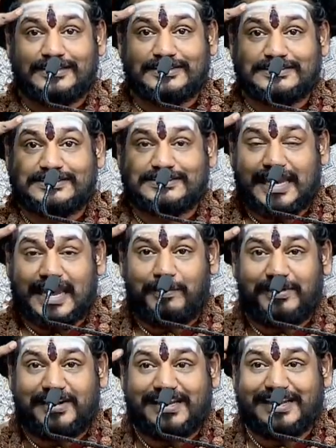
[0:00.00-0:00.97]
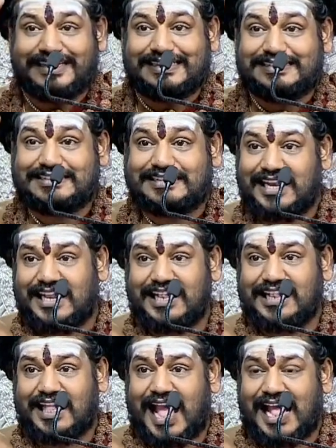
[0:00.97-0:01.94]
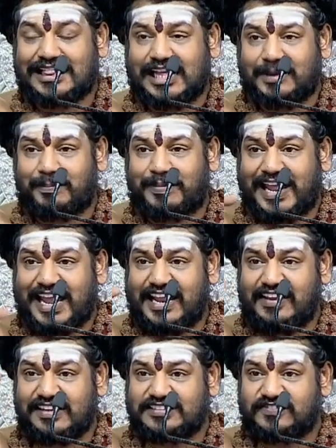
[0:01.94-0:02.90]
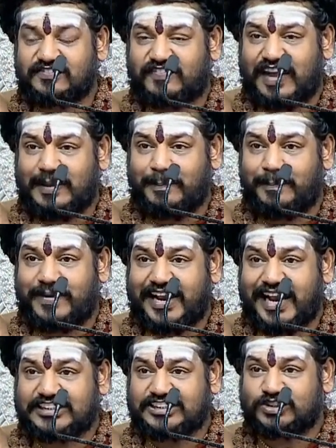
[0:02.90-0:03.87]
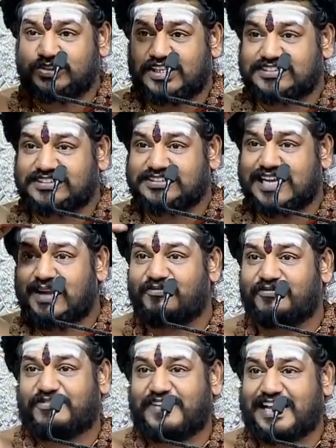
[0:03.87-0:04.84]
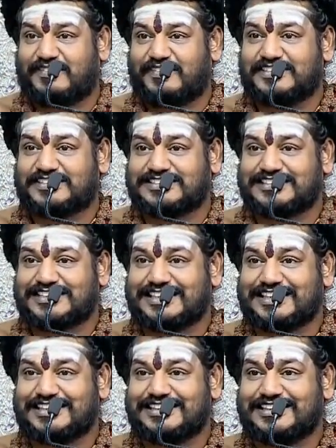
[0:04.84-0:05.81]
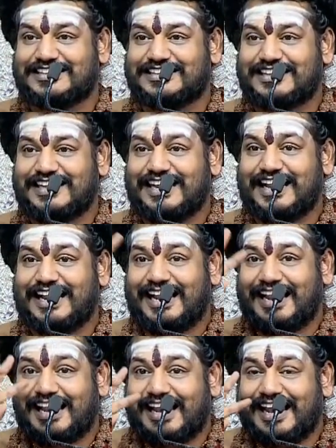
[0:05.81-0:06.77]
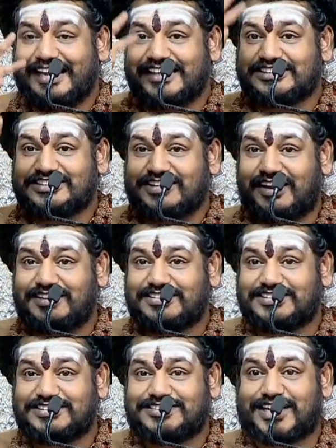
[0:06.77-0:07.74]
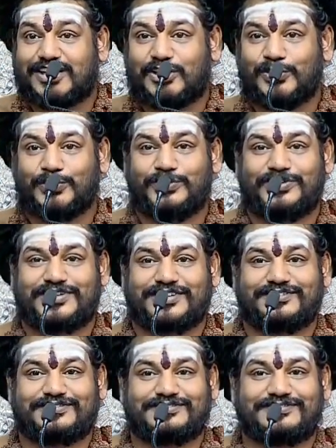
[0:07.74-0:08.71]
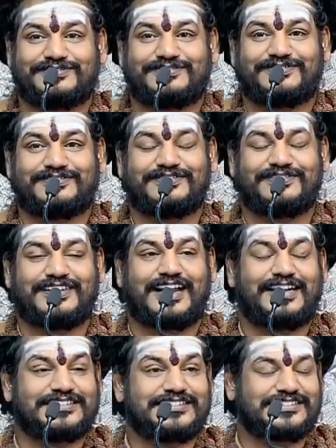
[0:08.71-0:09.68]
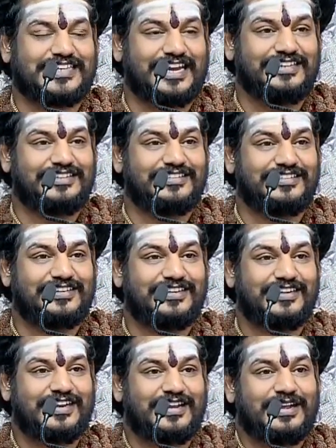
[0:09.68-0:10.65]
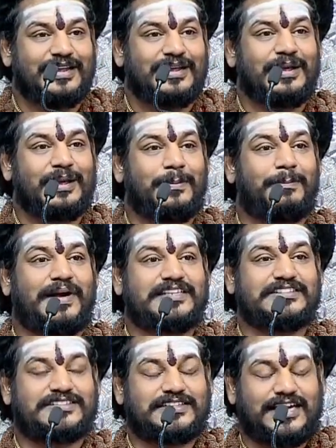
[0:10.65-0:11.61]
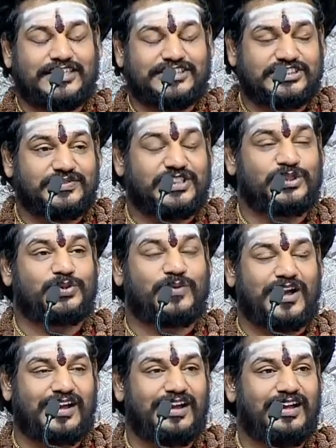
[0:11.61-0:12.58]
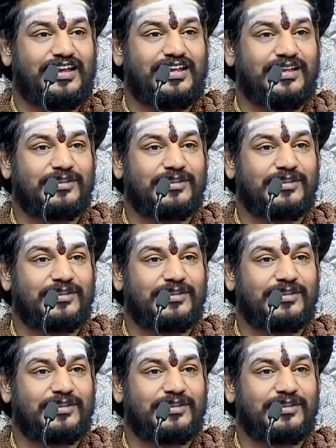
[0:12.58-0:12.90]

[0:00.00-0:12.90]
stably till the other brain vibrates to the same frequency, it is called circuit. Understand? My Sadashivatva,